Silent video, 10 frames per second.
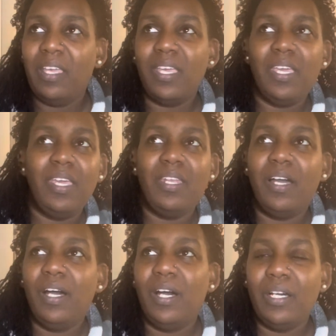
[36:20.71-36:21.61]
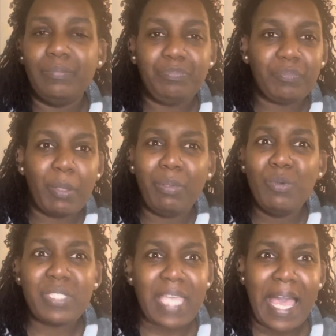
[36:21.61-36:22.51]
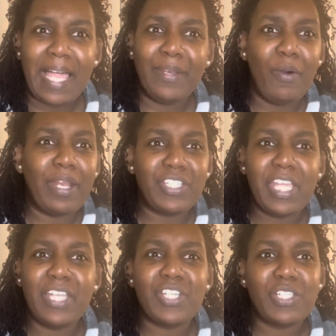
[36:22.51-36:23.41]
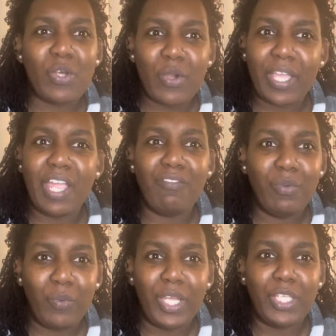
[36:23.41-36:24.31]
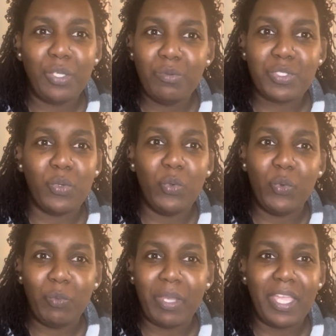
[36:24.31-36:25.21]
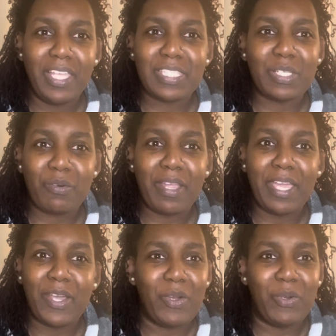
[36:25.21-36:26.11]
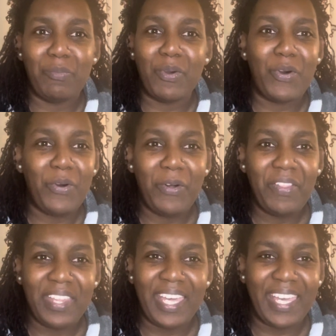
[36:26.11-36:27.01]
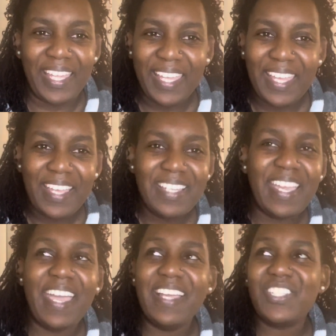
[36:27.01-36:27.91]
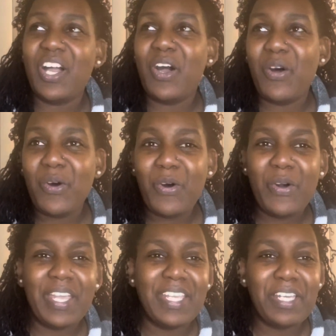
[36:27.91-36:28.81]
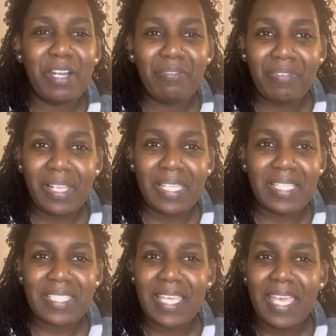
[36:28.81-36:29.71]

And Blue Sky and all that. She had y'all talking everywhere. YouTube, Instagram, all that. Had y'all all in y'all feelings.